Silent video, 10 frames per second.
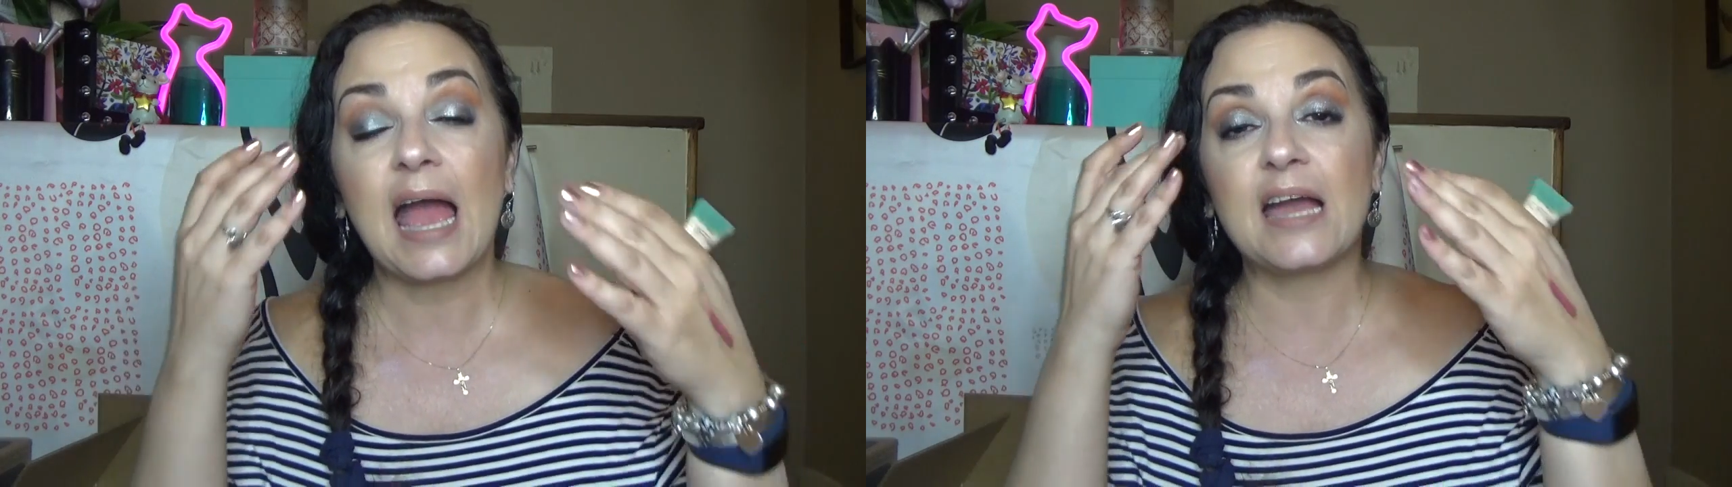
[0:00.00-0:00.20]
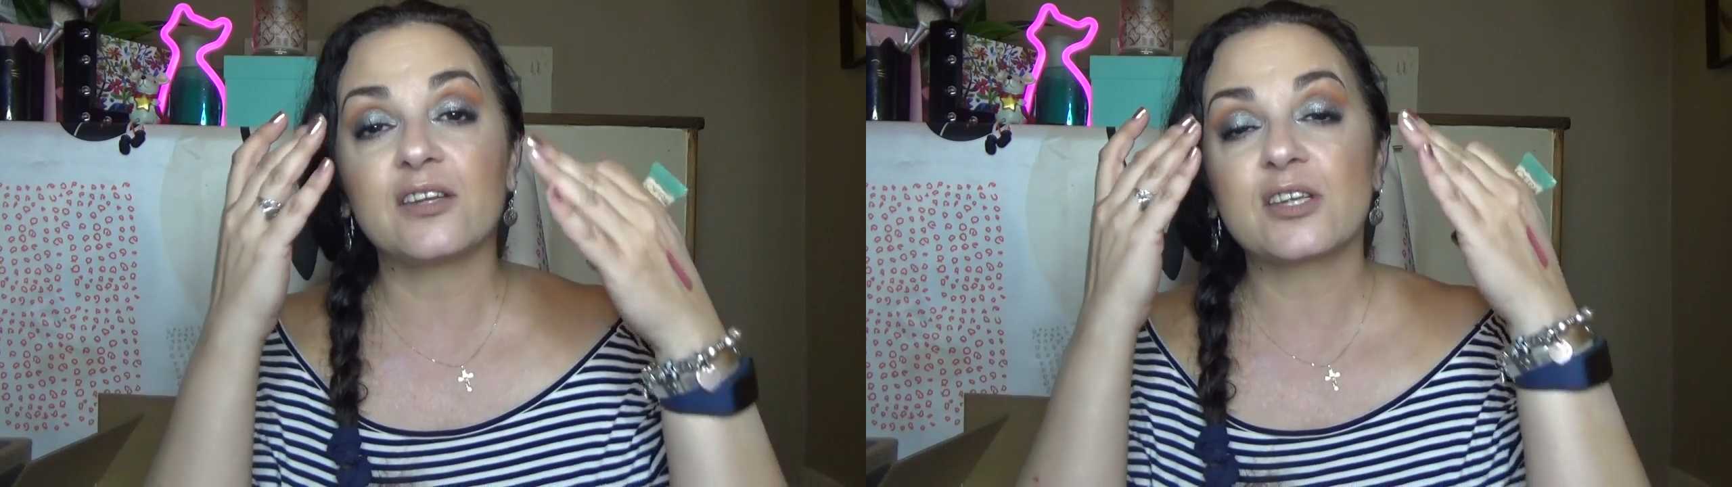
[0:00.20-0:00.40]

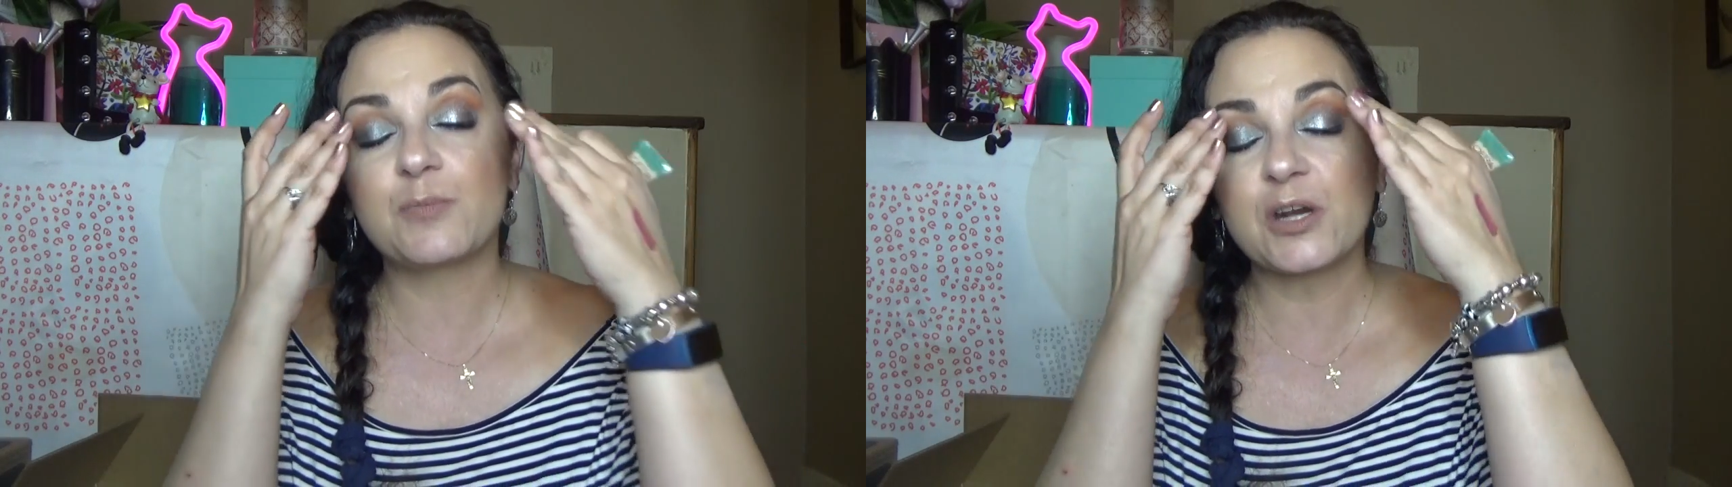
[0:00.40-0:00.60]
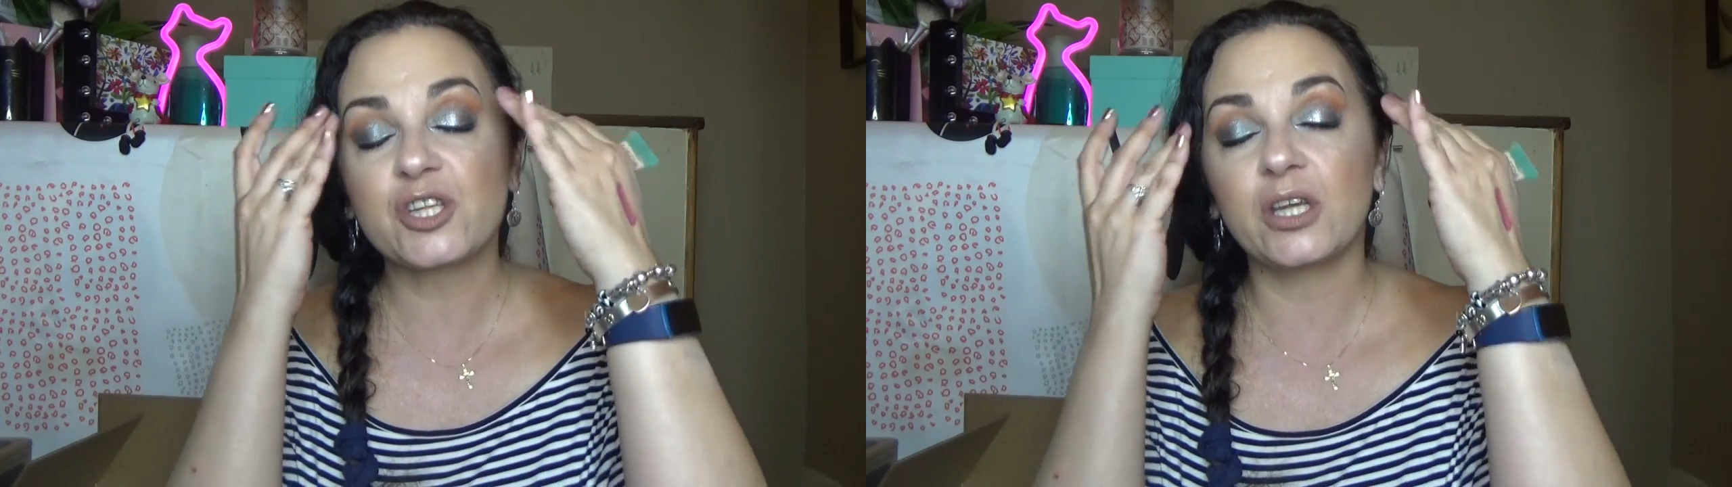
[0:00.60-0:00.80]
And
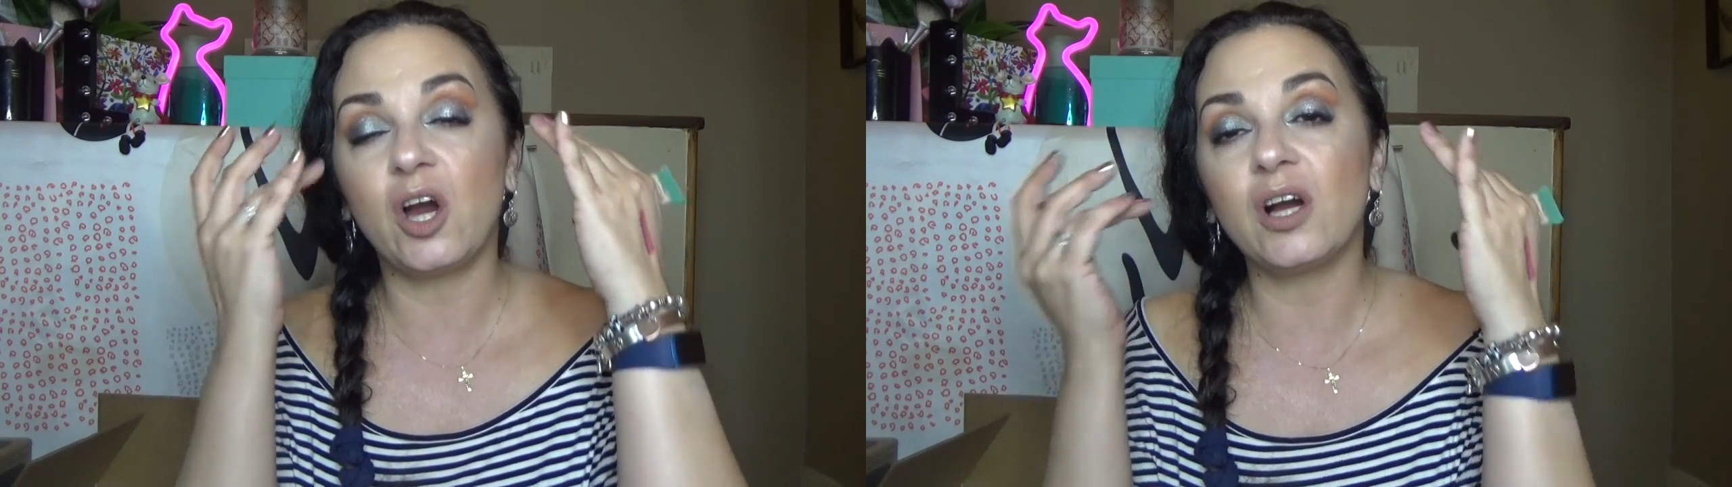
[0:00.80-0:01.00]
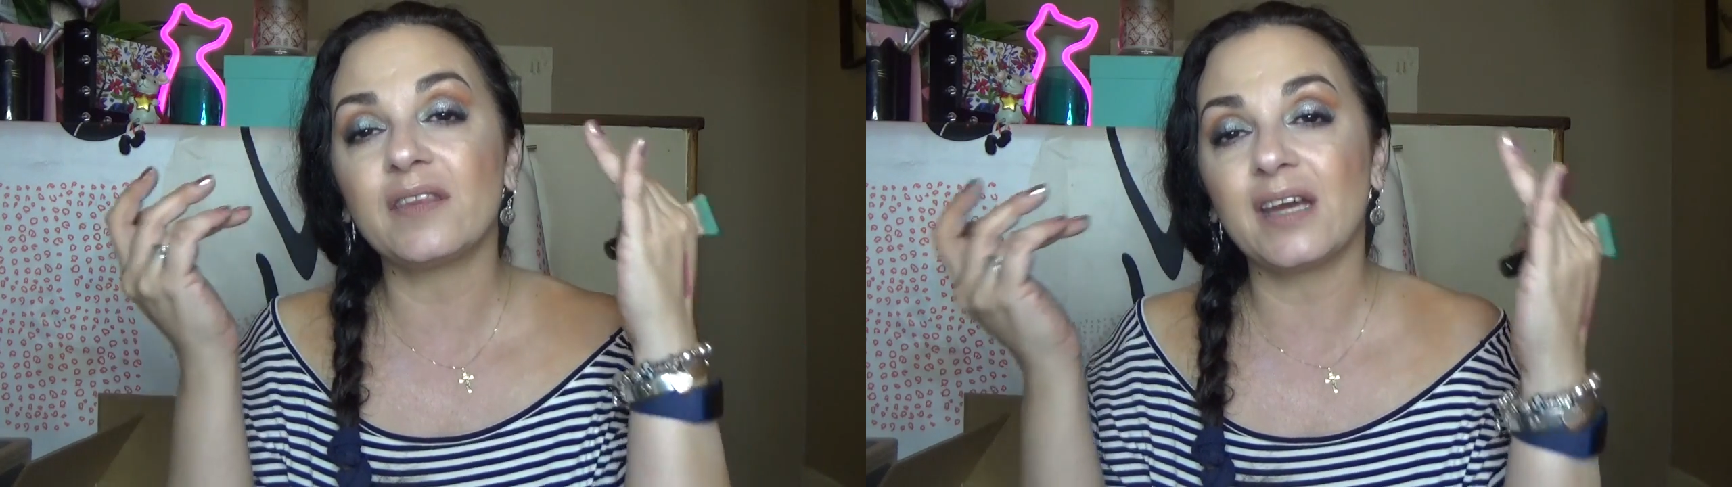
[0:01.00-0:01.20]
especially
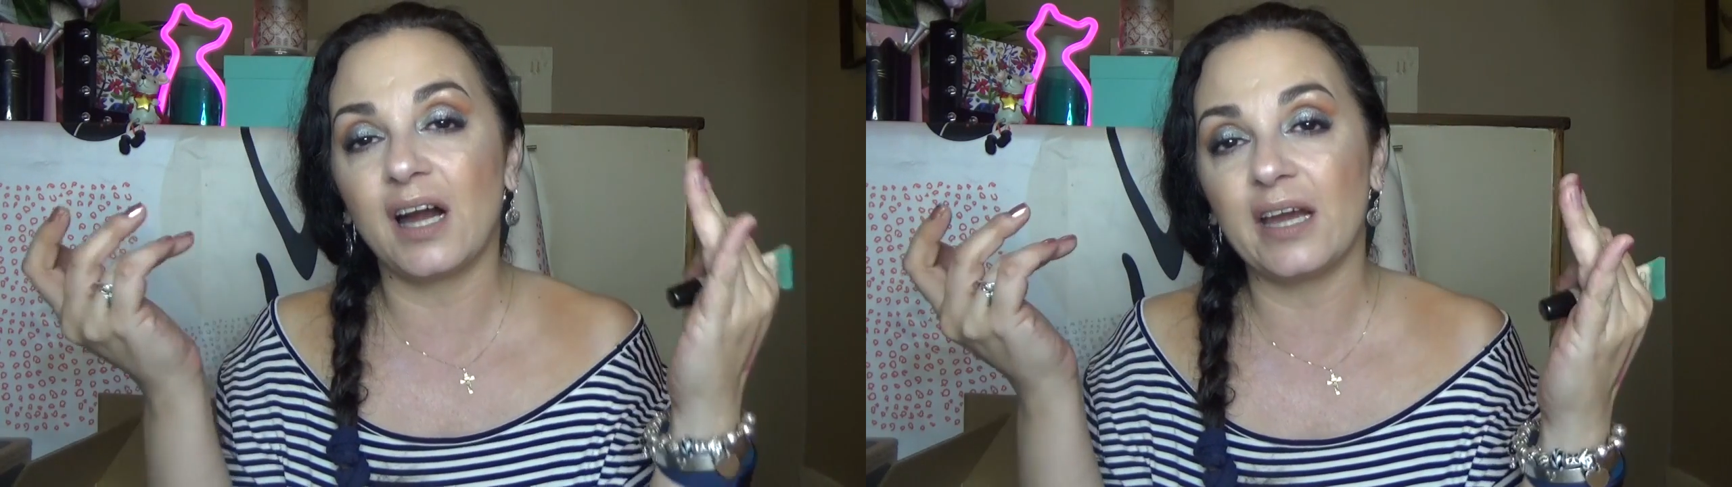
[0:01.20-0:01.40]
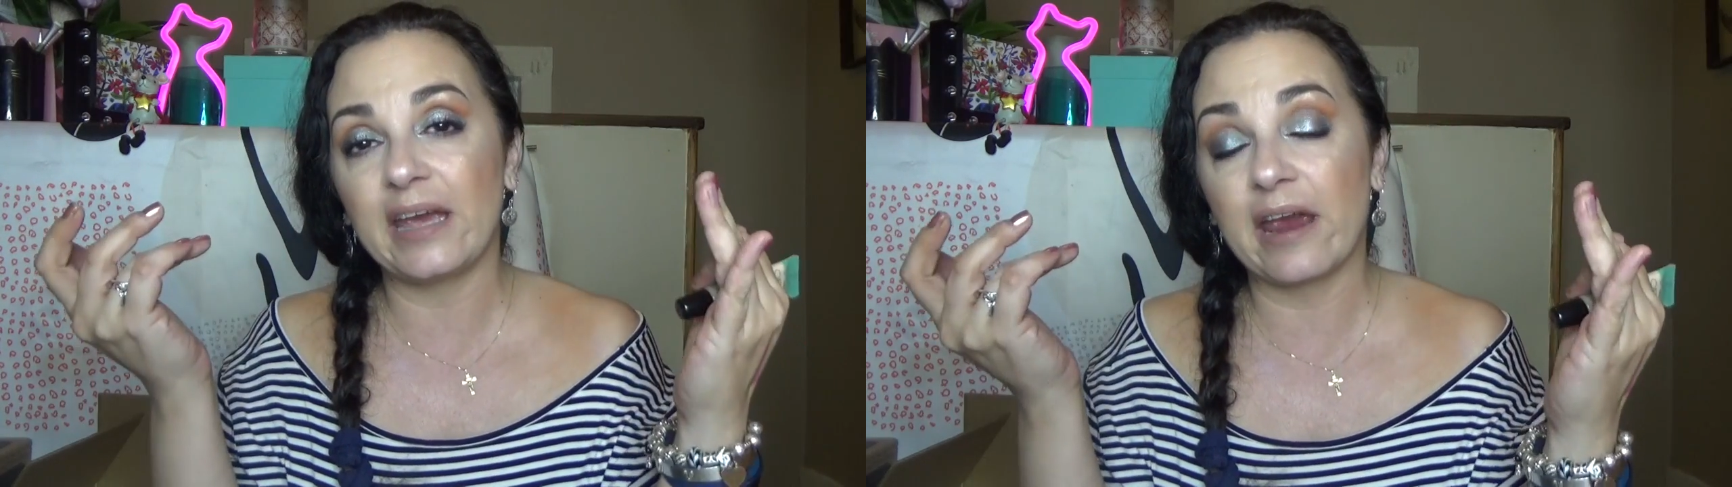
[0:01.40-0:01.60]
on the
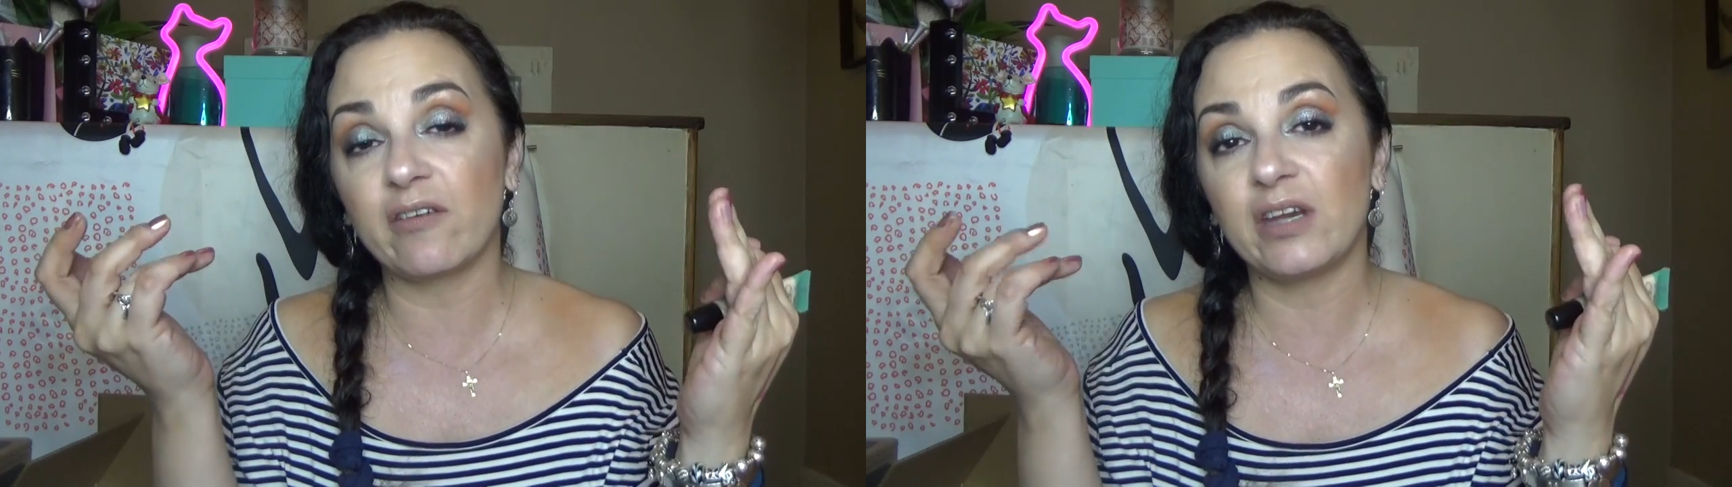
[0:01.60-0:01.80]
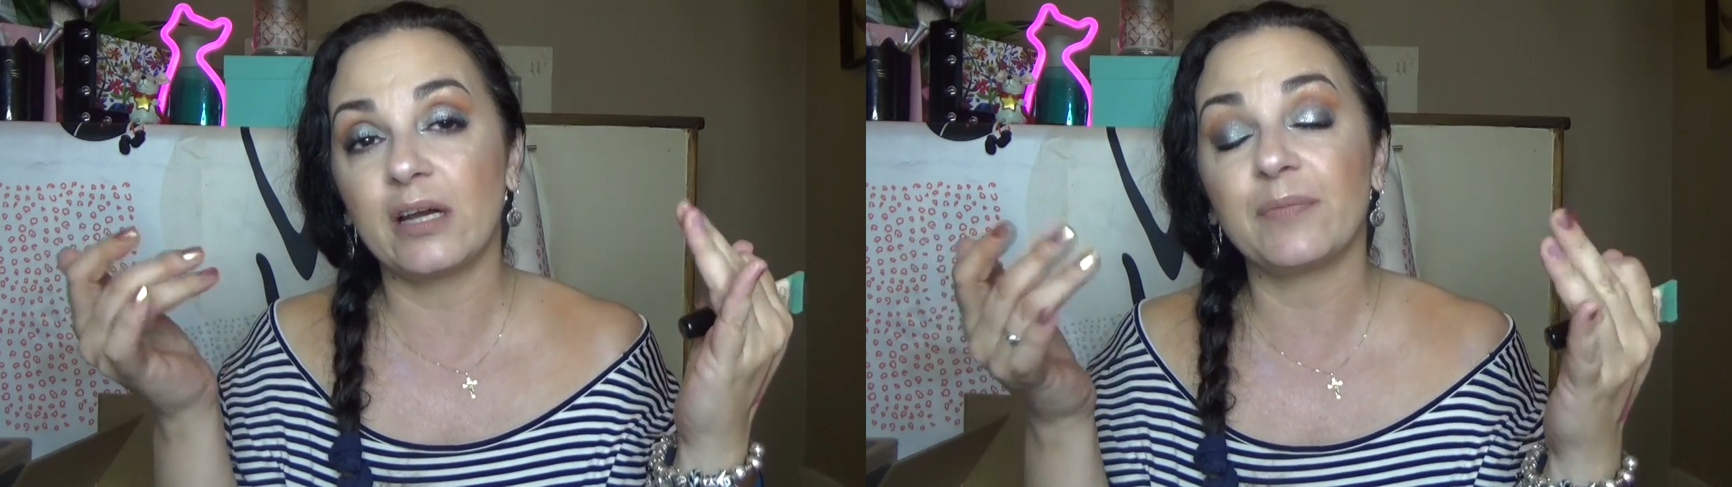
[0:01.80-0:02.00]
eye
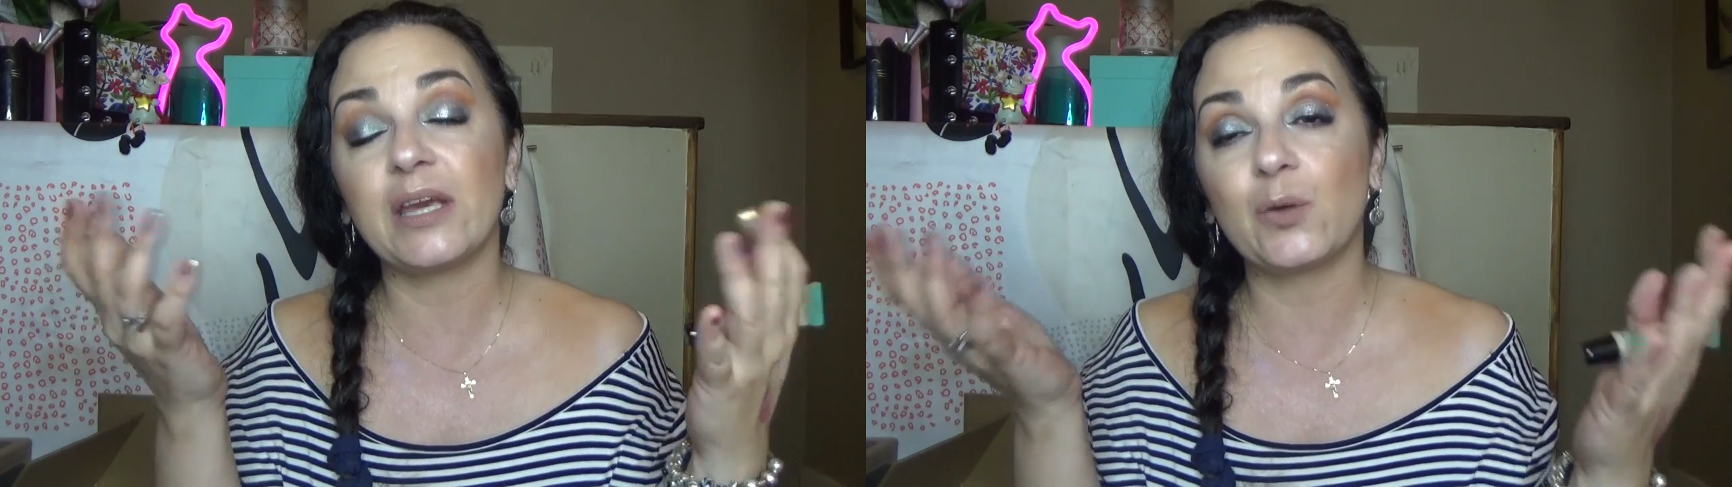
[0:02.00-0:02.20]
area,